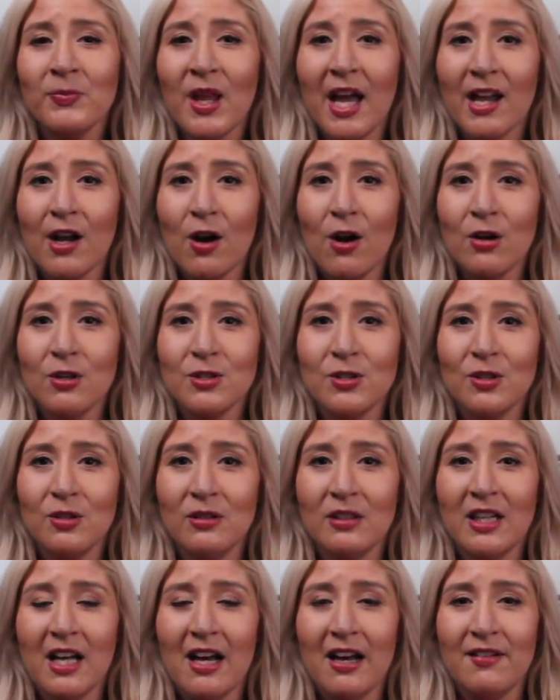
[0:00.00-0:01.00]
I also
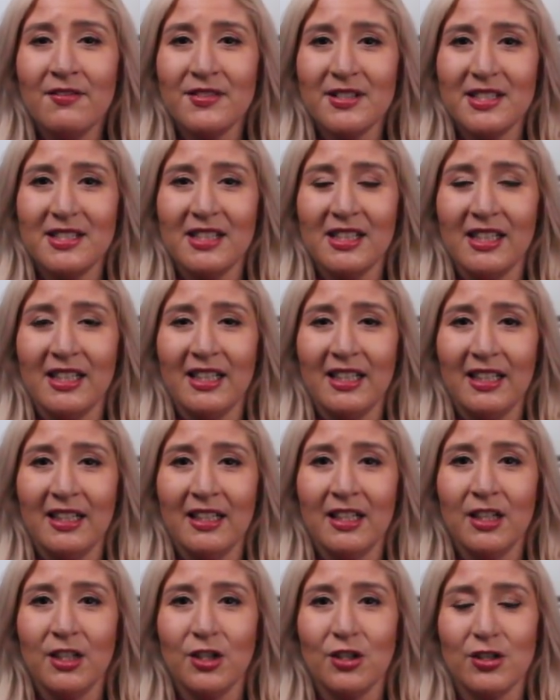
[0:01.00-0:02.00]
love
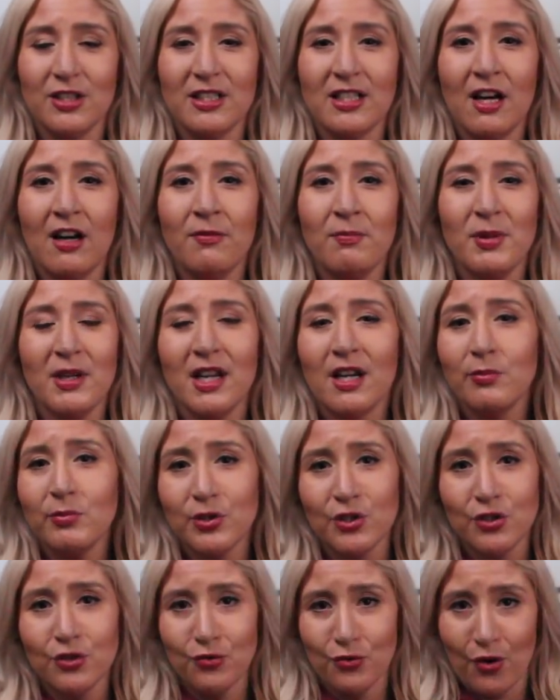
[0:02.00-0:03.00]
seeing yourself become
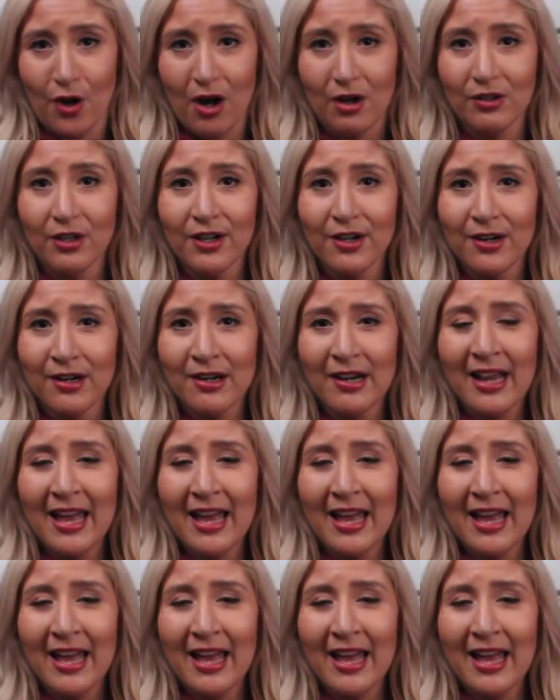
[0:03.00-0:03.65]
stronger.